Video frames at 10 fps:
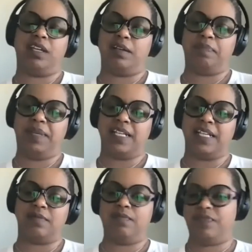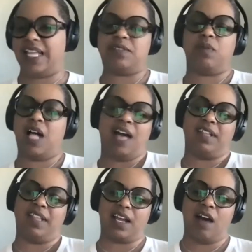really gone. P S. That's, we'll
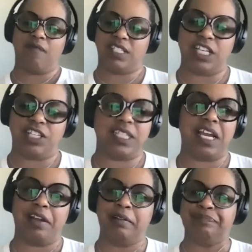have that conversation later.